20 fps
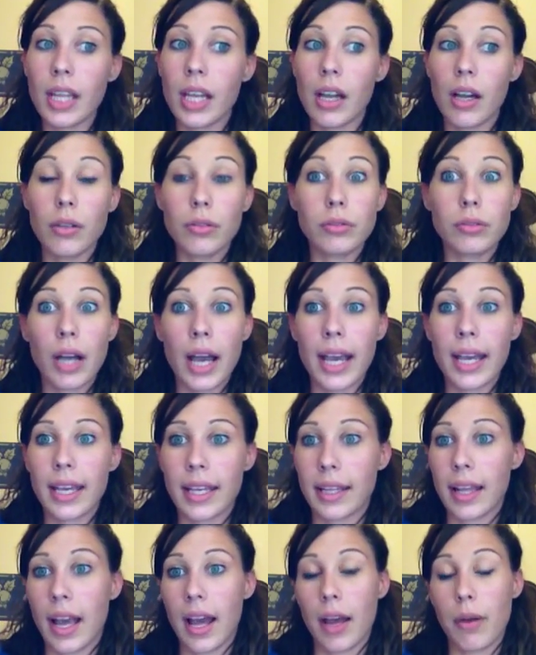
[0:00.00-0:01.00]

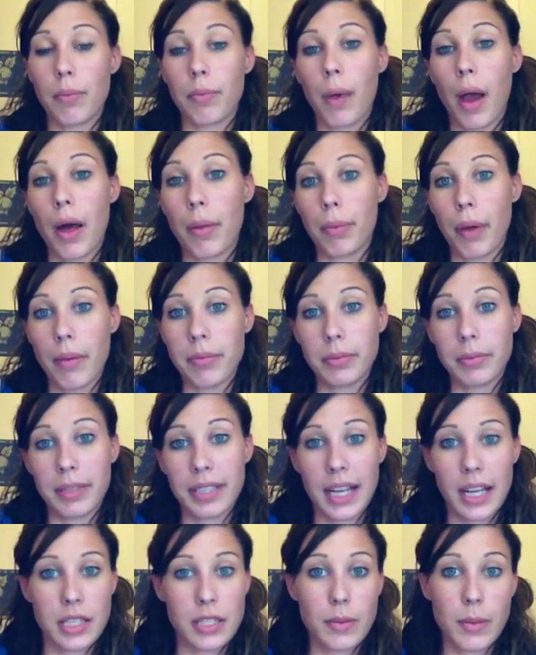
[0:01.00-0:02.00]
I'll
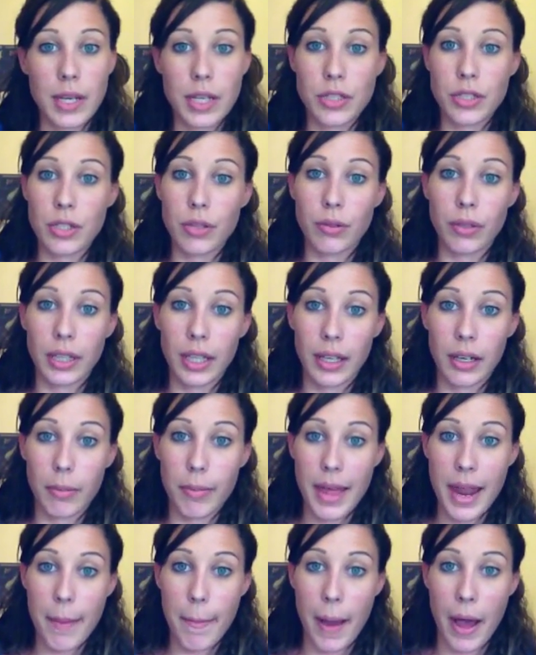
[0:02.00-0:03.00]
probably next week do a little
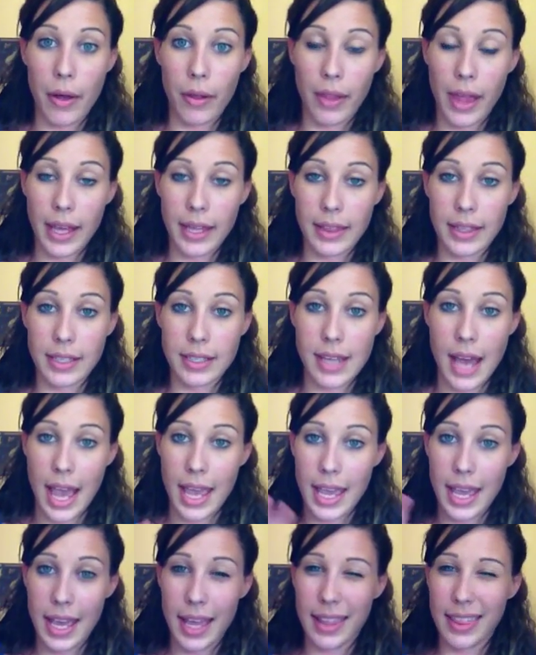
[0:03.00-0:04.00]
bit about like the
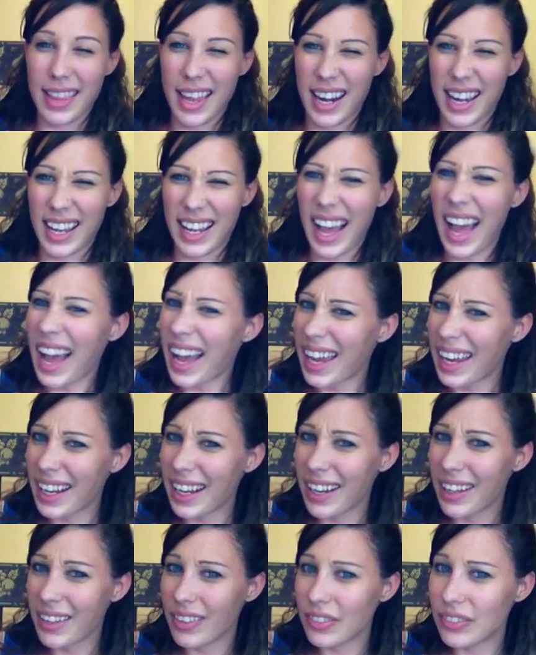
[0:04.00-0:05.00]
diet that I
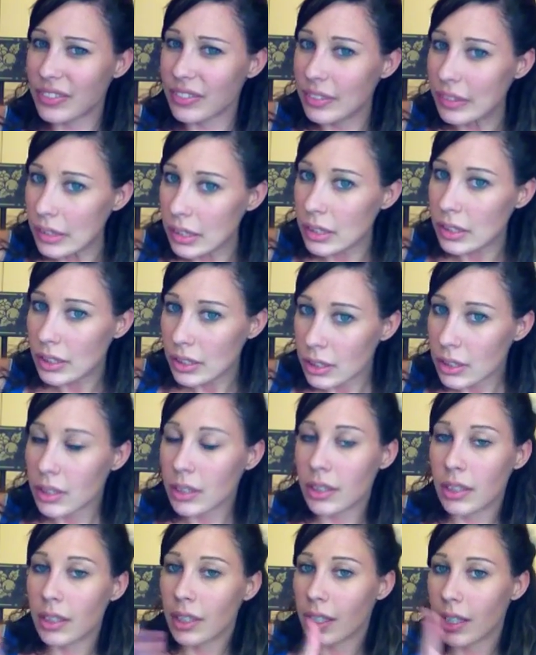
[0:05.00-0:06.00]
kind of
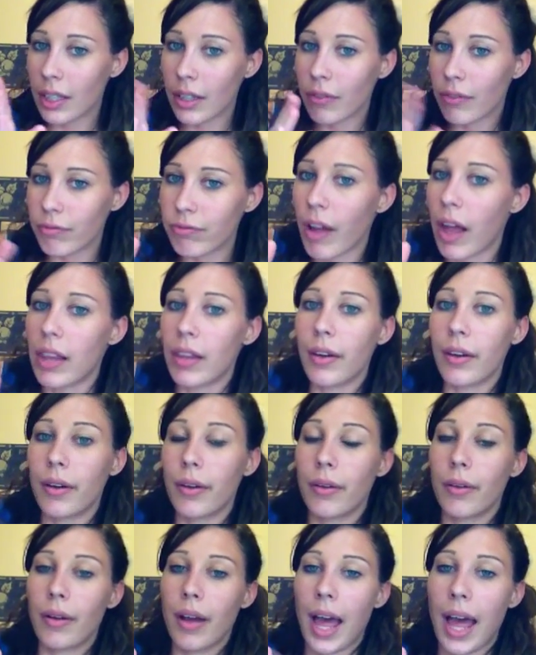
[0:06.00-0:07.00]

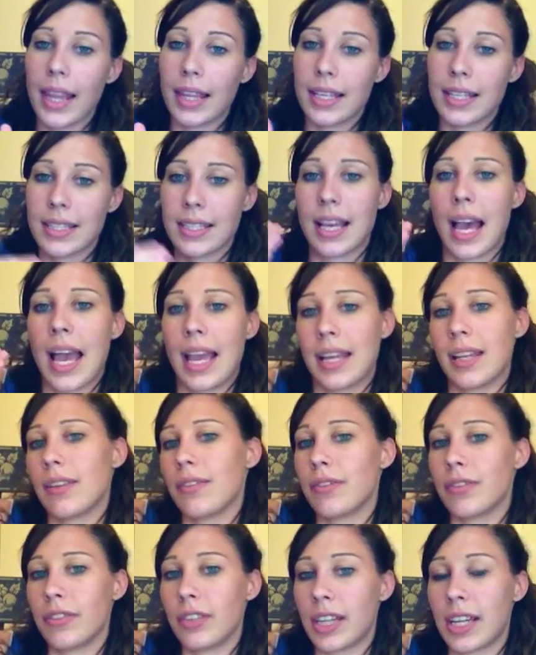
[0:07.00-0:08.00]
follow, at least kind
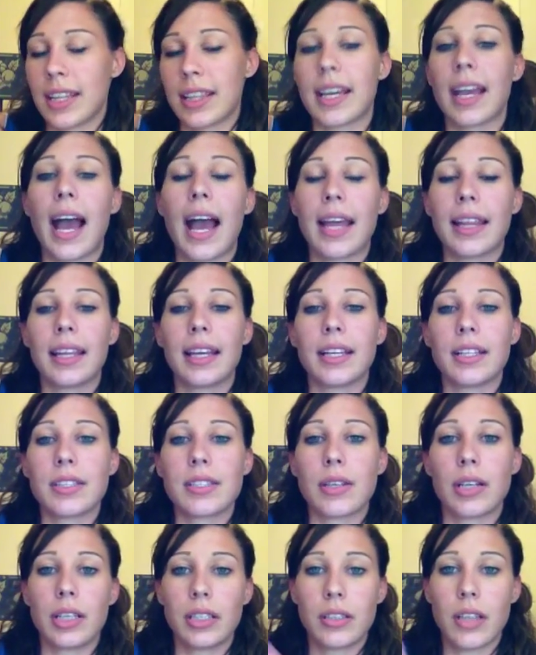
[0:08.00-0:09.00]
of look at the guidelines.
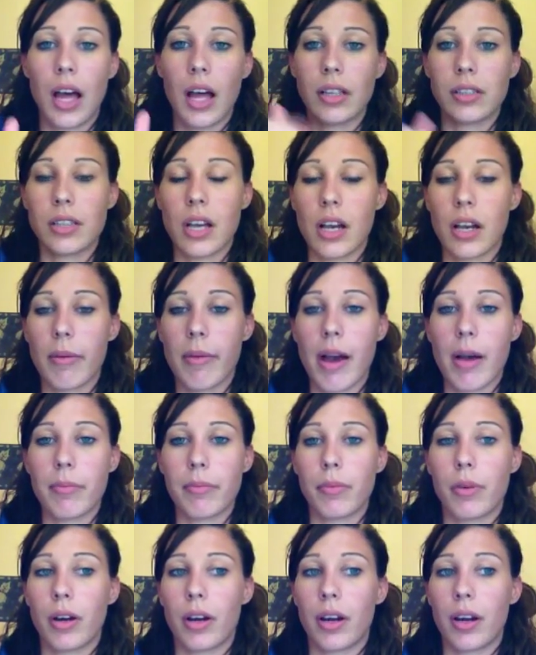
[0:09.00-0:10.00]
So I'll talk about
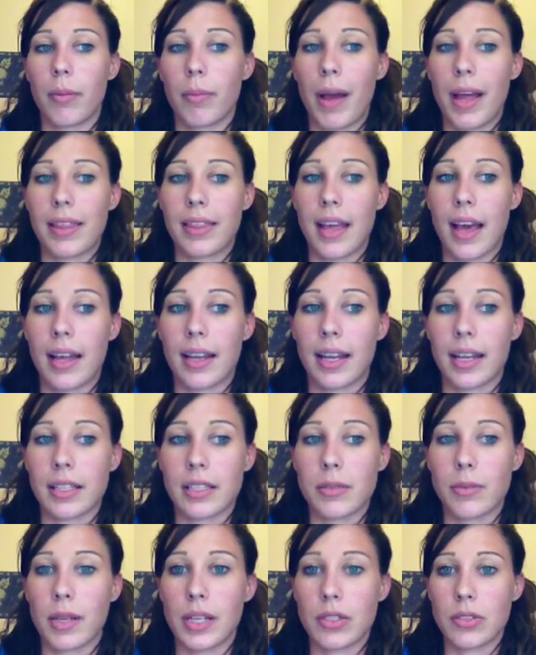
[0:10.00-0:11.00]
more about that
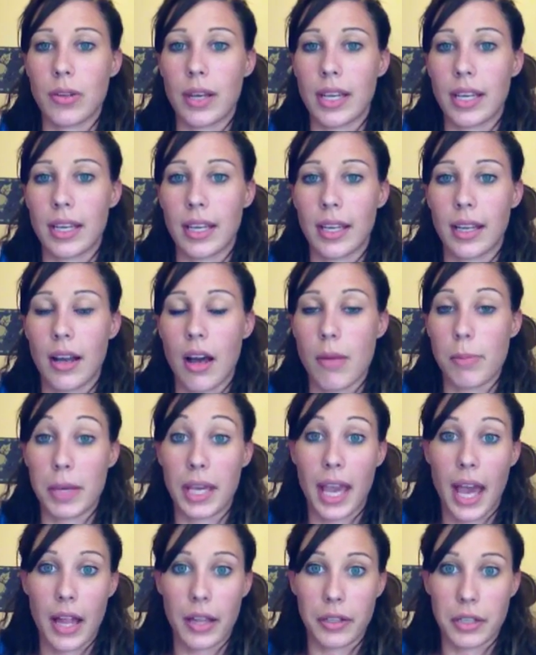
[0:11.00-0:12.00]
next week so I can get all
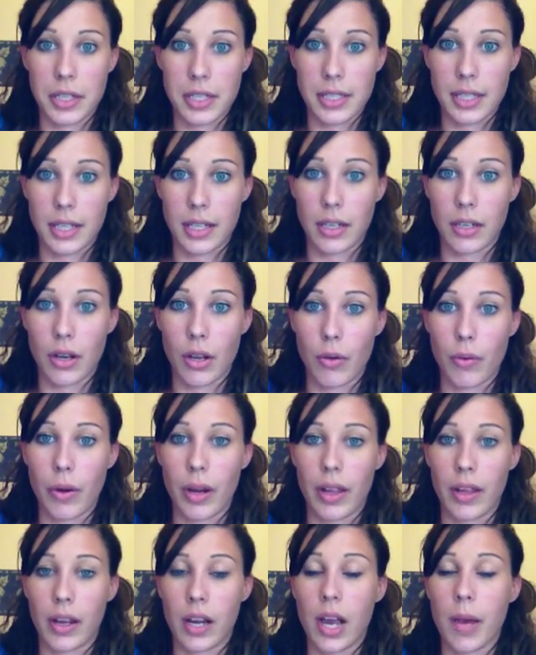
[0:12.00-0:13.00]
my calories in and know
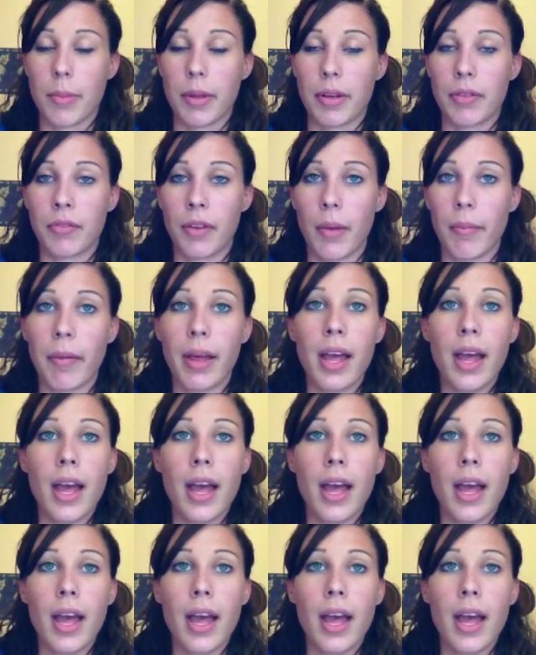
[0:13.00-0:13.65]
where they're coming from.